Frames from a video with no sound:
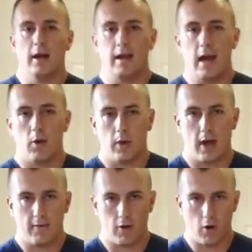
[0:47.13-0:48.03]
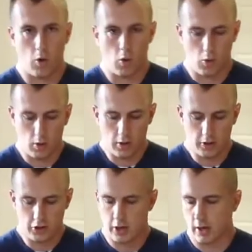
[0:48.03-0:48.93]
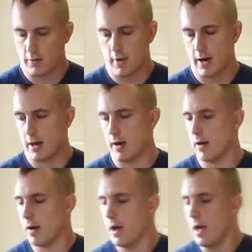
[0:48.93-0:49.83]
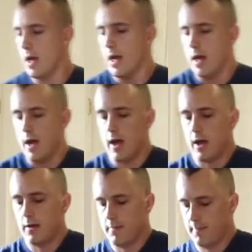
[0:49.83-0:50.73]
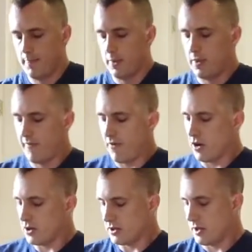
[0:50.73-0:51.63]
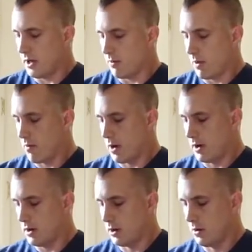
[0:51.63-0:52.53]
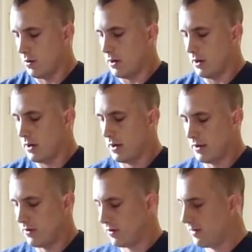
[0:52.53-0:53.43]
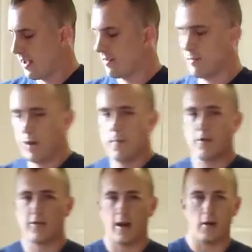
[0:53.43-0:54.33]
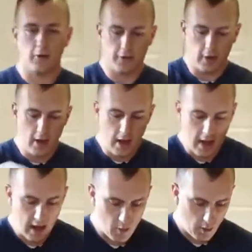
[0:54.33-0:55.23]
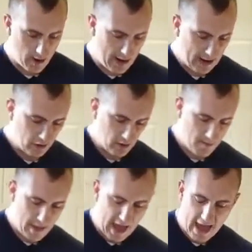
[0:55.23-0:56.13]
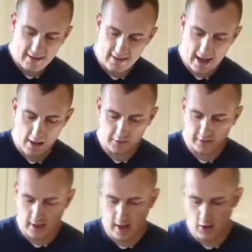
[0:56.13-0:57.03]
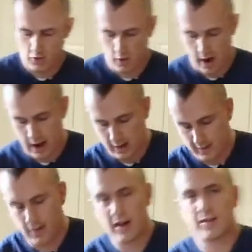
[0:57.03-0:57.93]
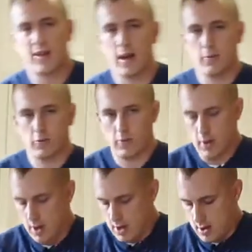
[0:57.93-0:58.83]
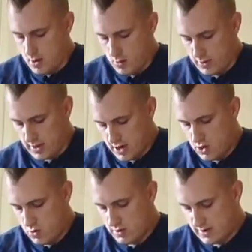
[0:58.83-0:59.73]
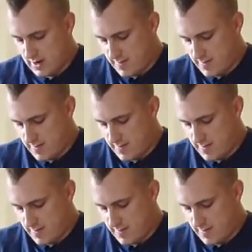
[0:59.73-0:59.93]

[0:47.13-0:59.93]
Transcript: Now we have our whole chicken right here, and the first thing we want to do is take some paper towels, and you want to actually pat the outside dry, because a lot of times what they do is